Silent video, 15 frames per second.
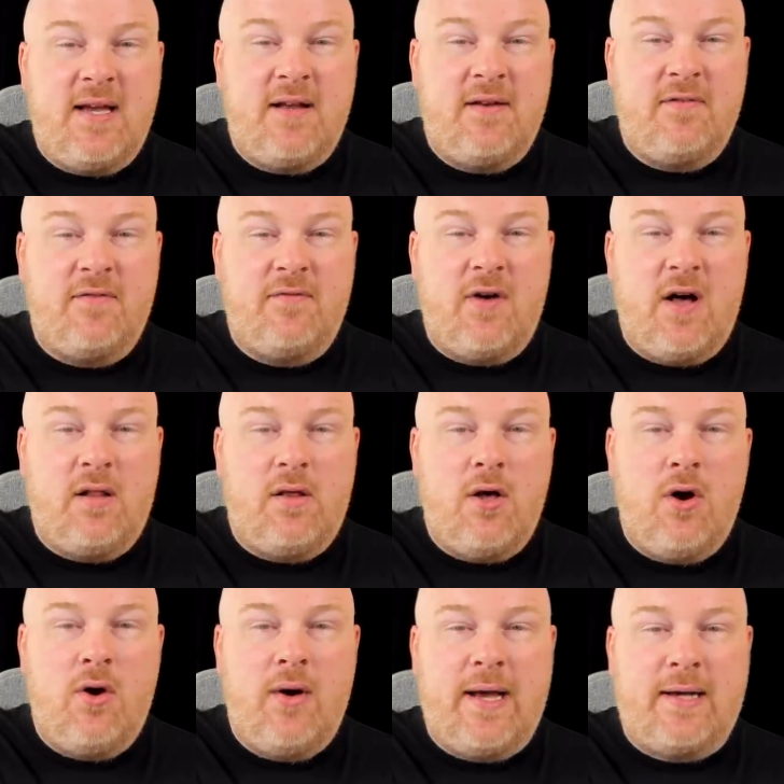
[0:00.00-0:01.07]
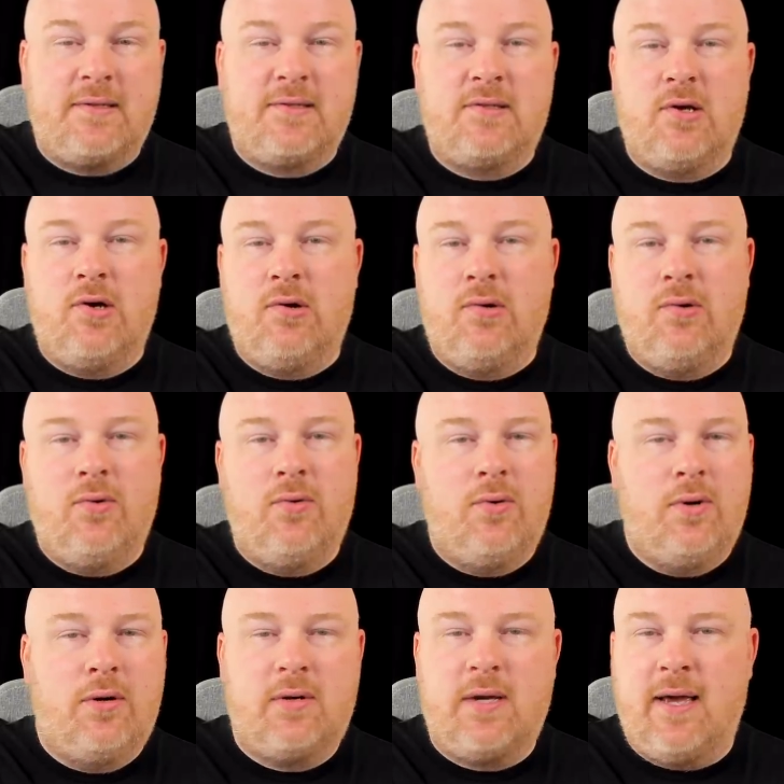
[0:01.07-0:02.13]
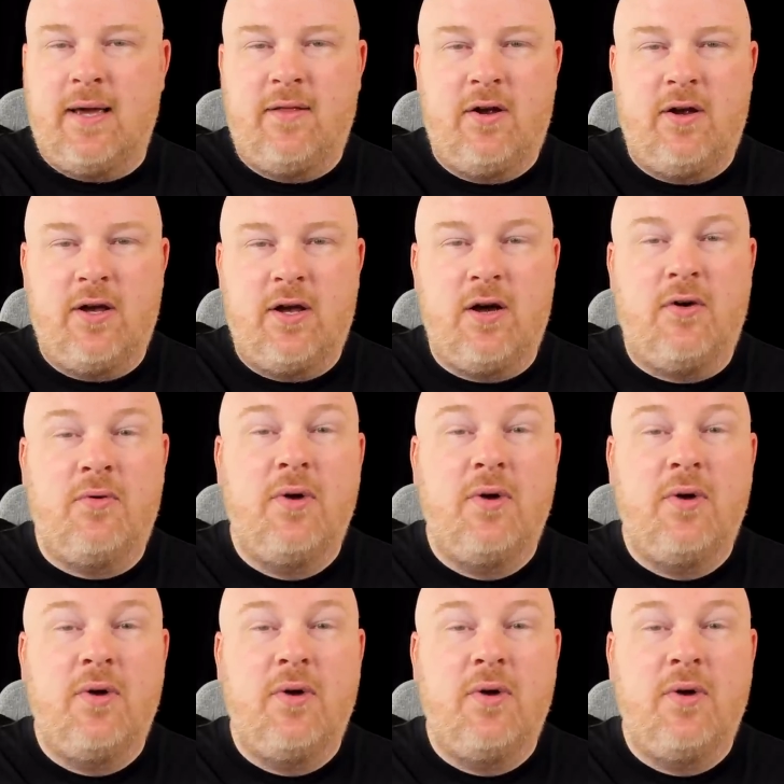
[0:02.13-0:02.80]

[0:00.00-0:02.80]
Sandvivalo XO. Okay, there you